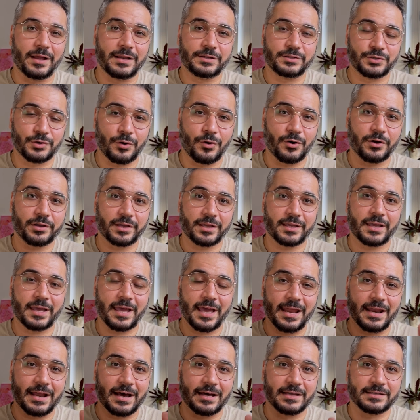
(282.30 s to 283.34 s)
talking
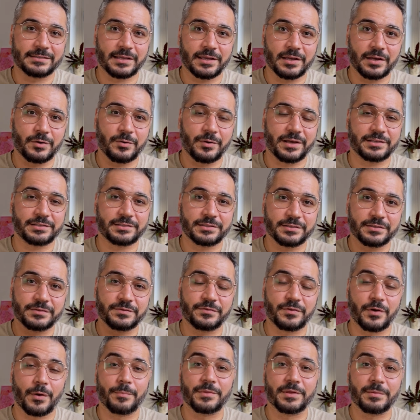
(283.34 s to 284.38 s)
and asking questions
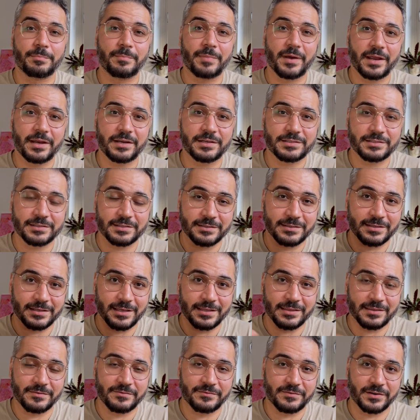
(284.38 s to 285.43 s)
from the patient
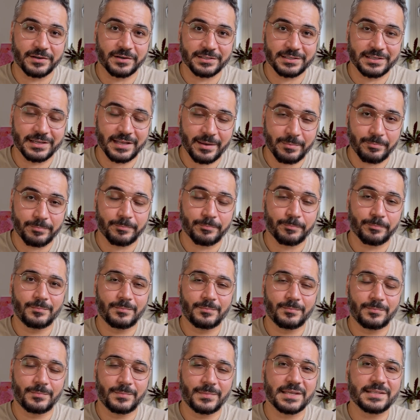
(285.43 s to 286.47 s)
in the first step.
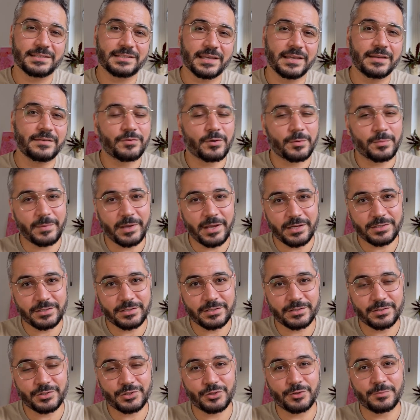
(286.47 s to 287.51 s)
This
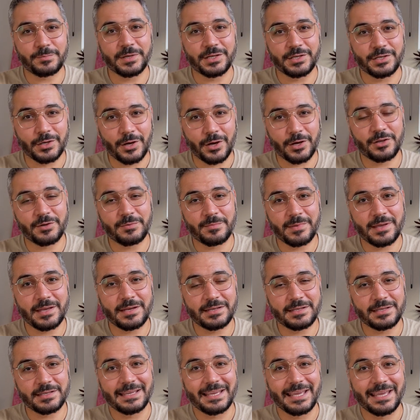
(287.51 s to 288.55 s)
information should be
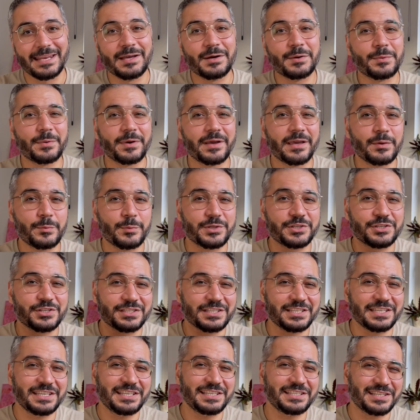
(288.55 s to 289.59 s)
documented in a way which is
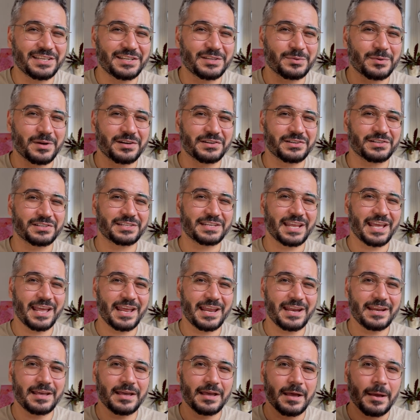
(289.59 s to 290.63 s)
easy to
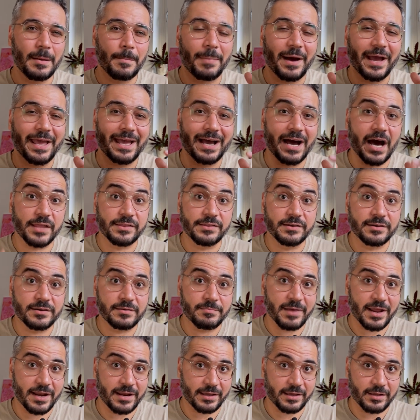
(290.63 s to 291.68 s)
understand by other
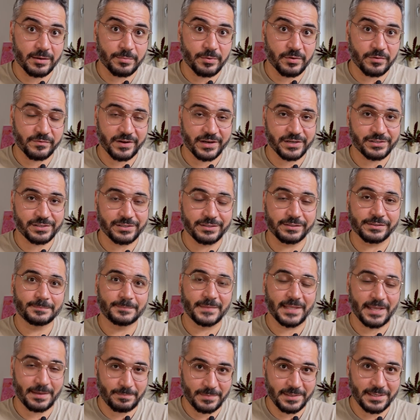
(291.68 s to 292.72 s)
medical professionals.
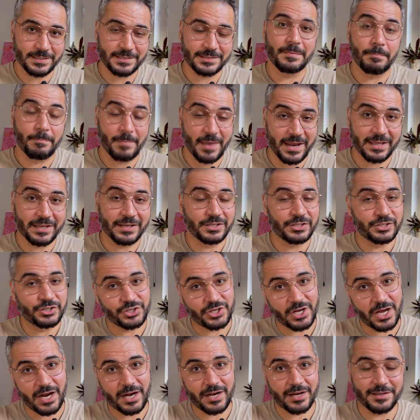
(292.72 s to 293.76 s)
That means medical
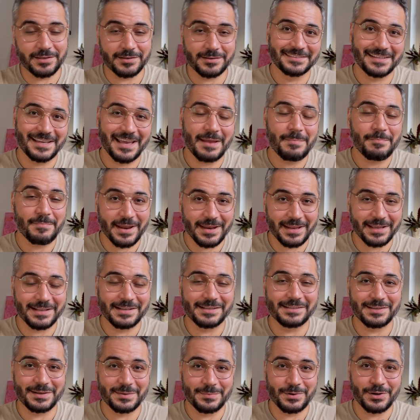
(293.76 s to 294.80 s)
jargon and medical
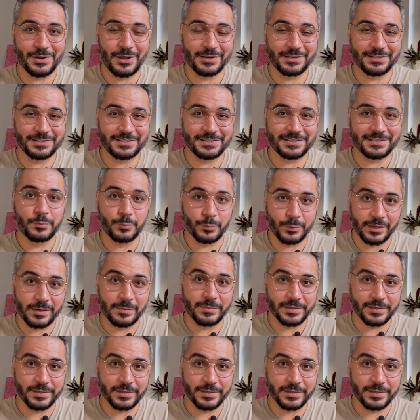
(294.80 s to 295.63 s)
terminologies will be